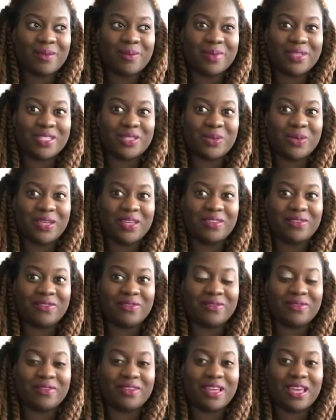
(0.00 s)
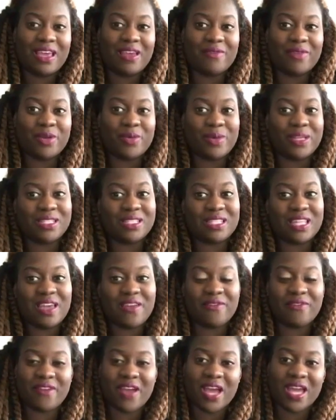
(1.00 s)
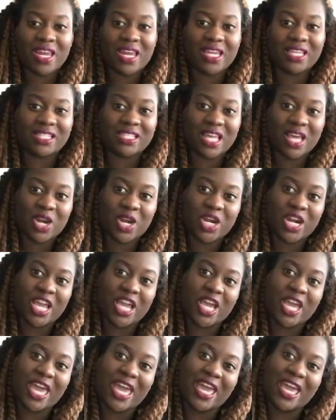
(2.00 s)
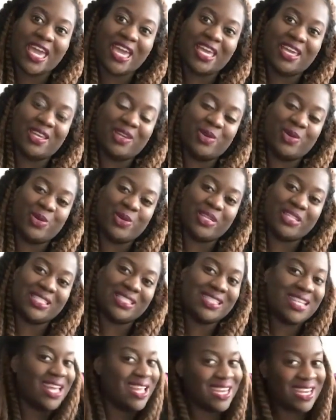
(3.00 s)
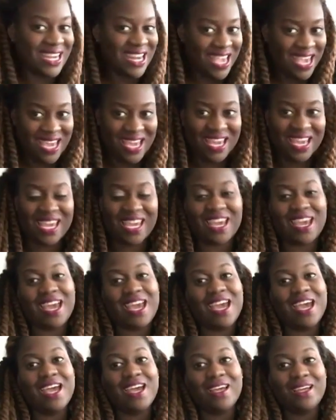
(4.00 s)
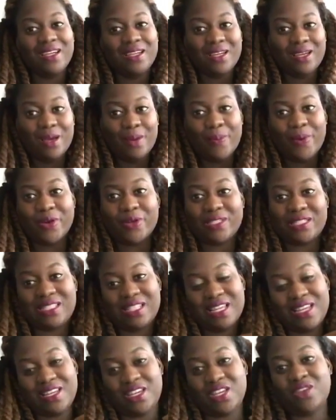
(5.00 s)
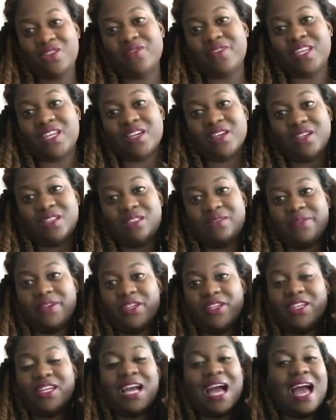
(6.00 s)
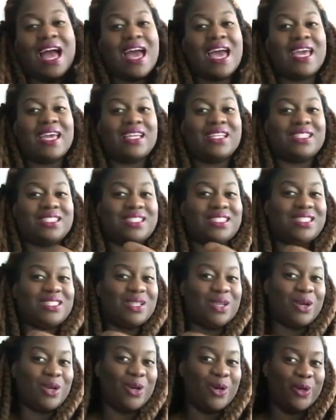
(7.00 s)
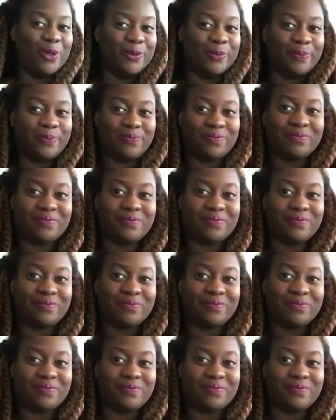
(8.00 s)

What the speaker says: between every Wednesday, Friday, Saturday, and or Sunday, posting new videos for you guys. So,